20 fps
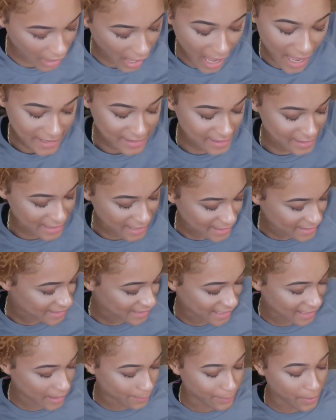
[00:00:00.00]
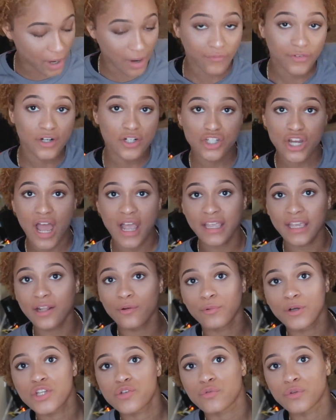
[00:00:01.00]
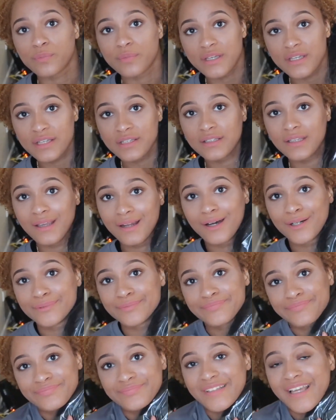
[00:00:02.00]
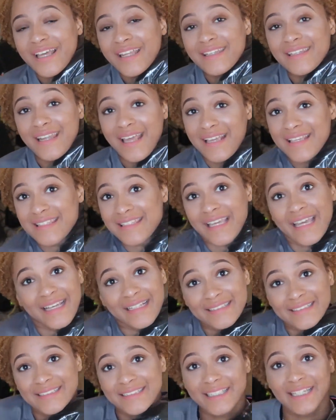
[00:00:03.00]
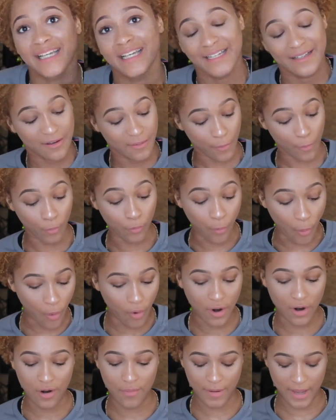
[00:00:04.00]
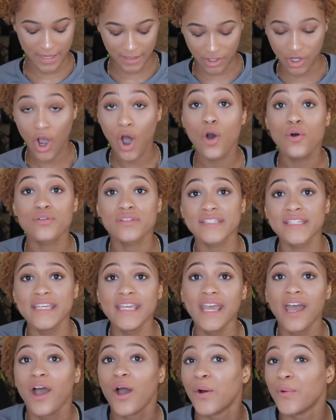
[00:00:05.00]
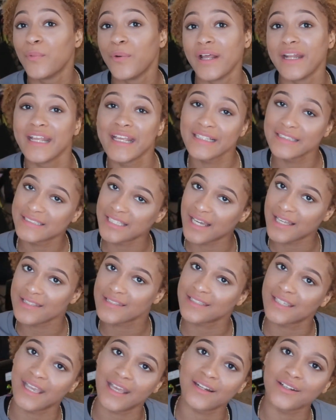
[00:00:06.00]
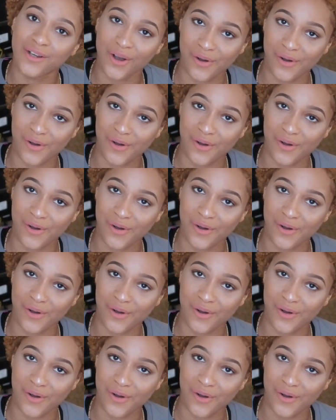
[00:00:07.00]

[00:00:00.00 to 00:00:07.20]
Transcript: I decided to get a puffer jacket, which would be, you know, nice and warm and cozy when it does get